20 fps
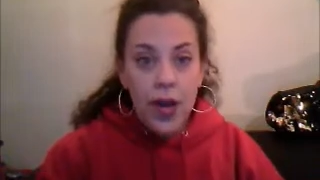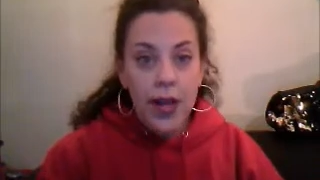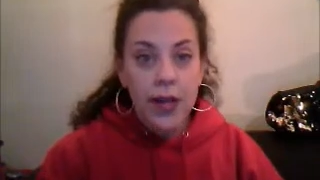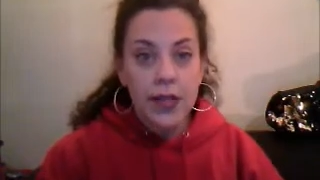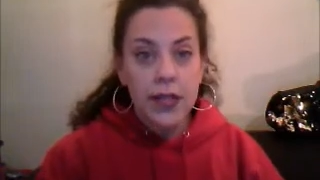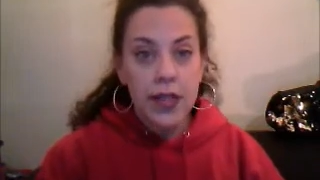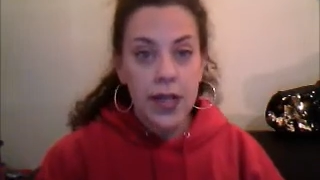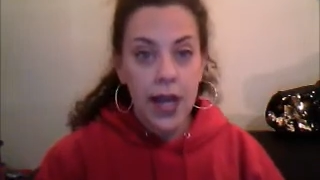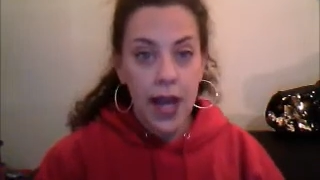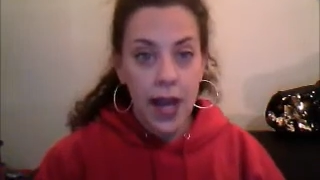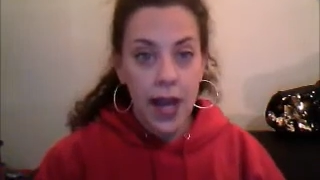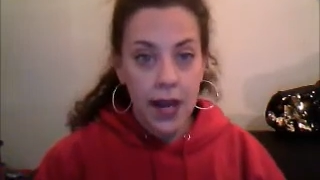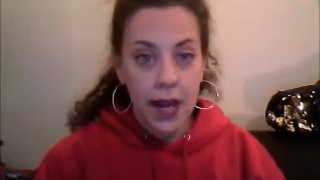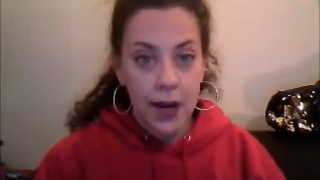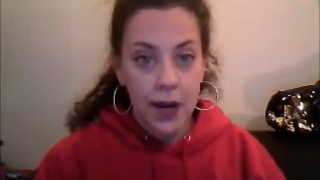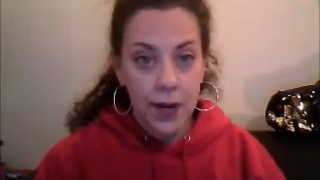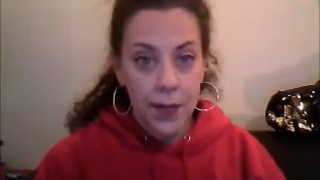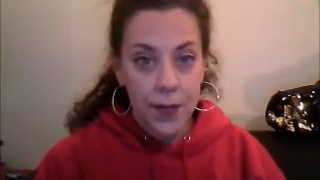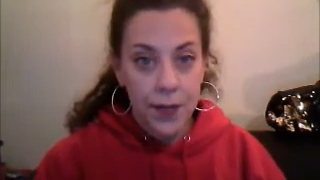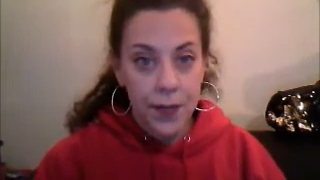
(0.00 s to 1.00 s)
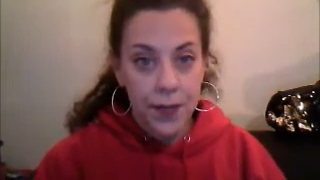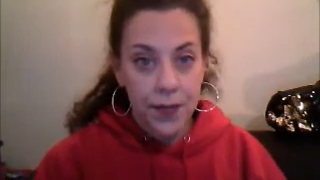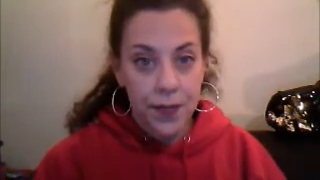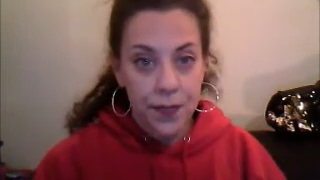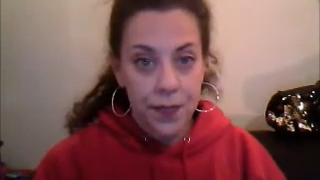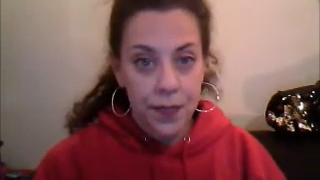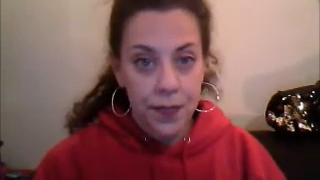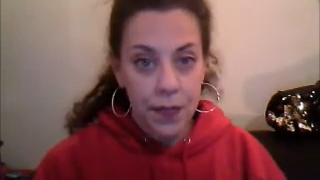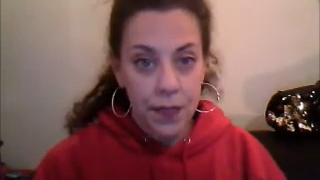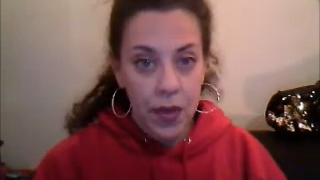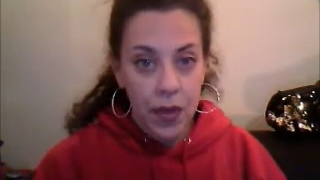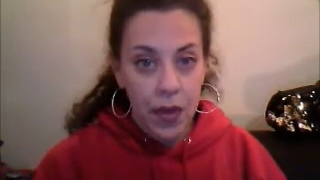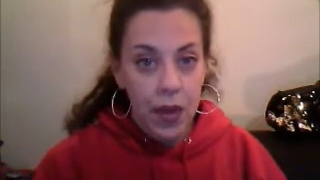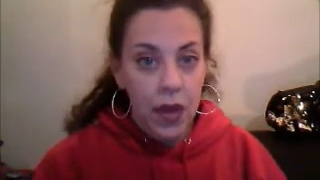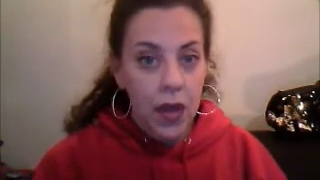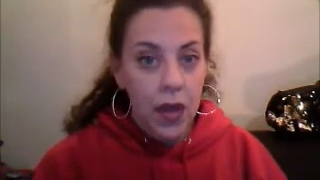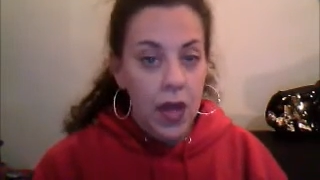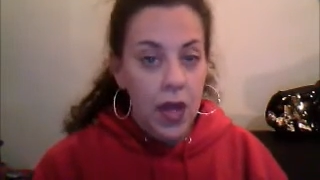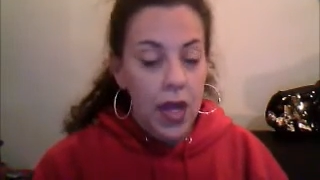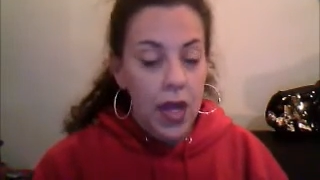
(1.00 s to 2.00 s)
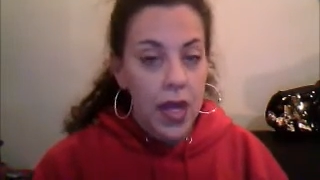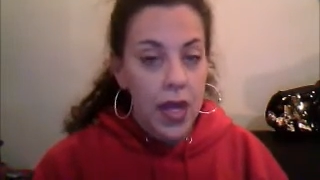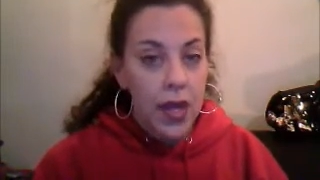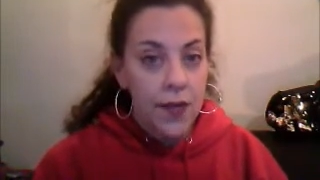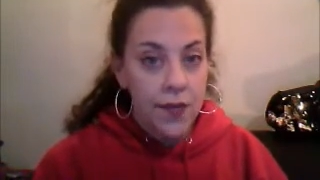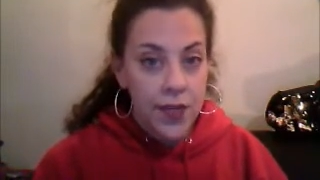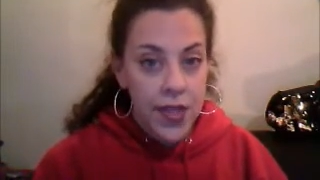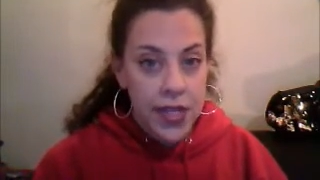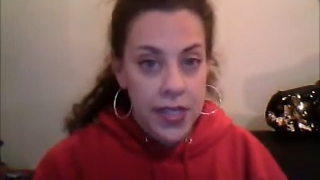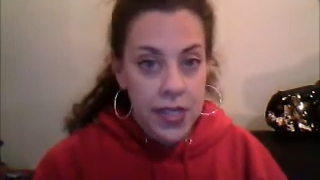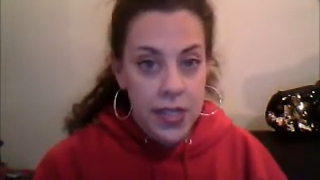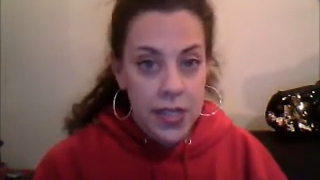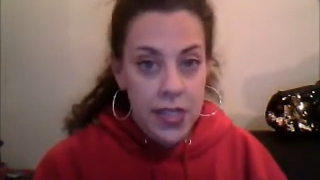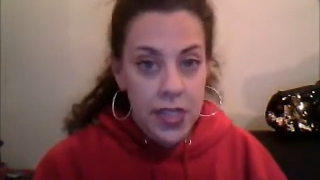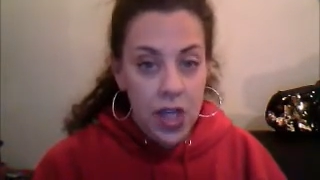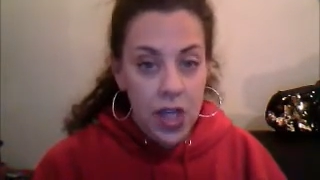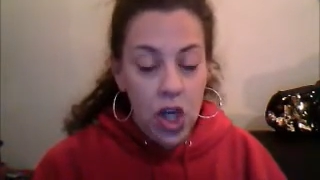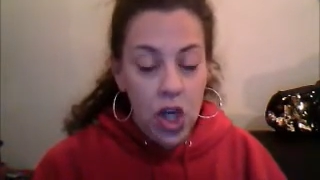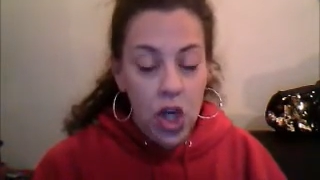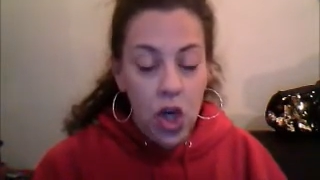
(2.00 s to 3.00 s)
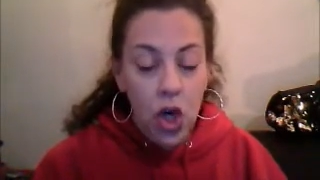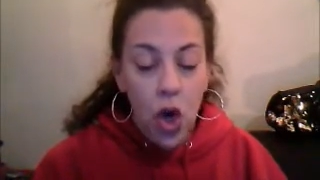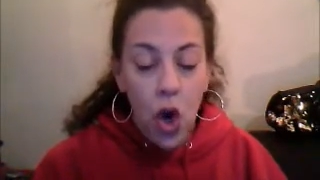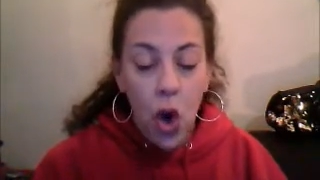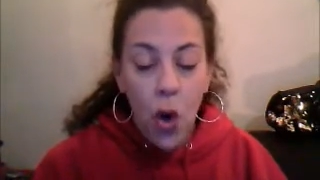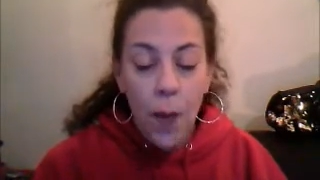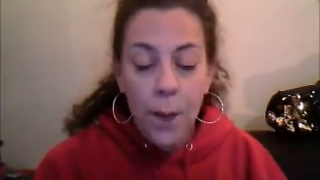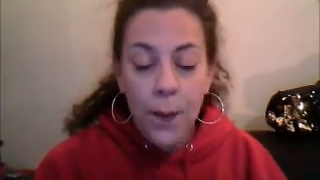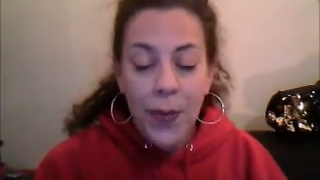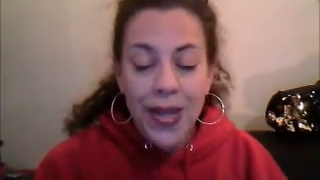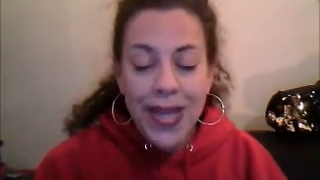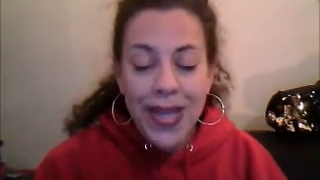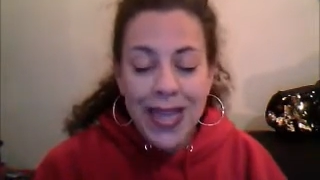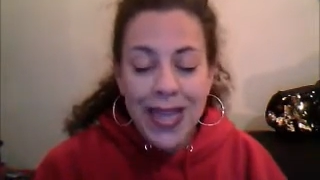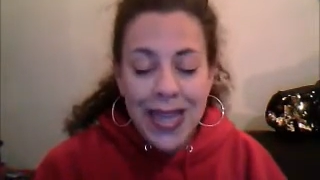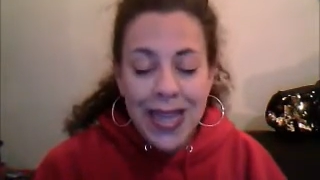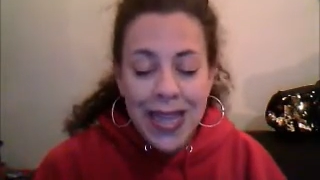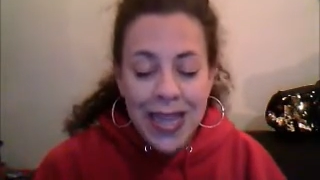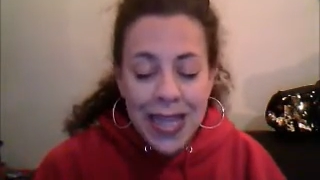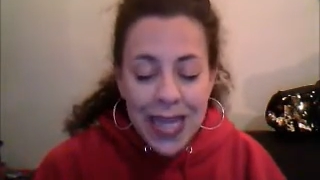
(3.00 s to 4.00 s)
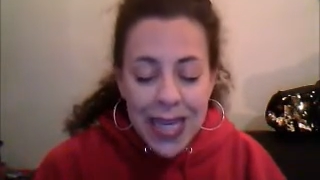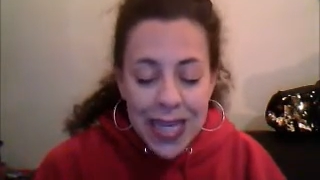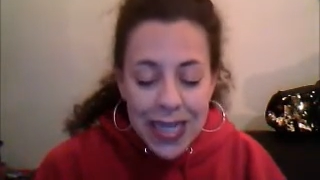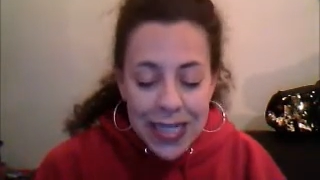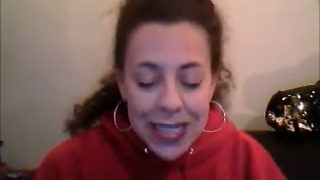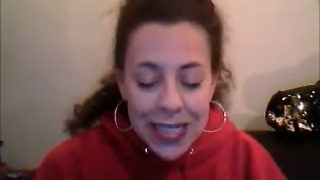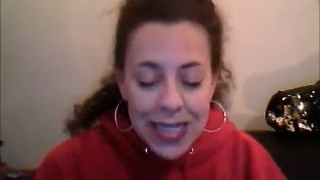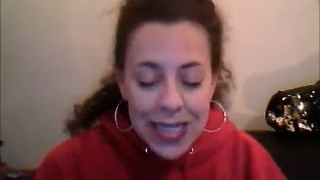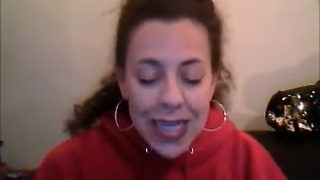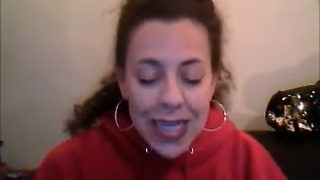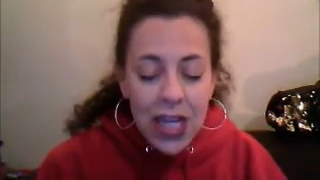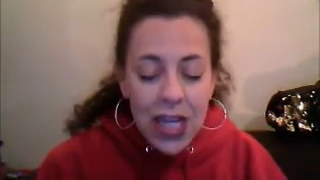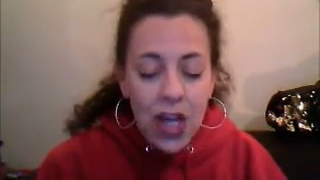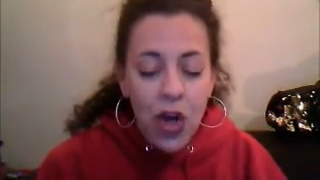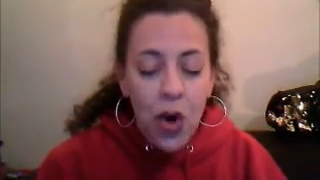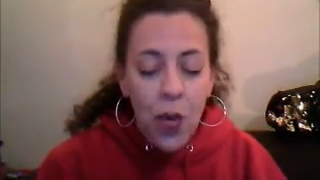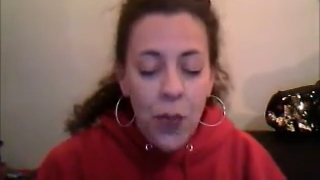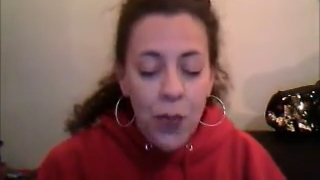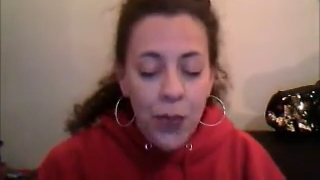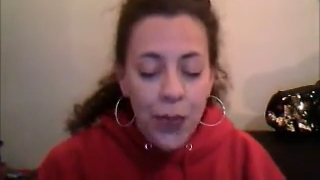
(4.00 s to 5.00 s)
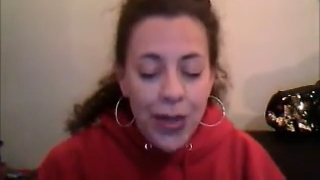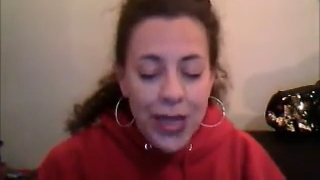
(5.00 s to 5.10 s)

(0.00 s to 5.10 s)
try it again. If this is completely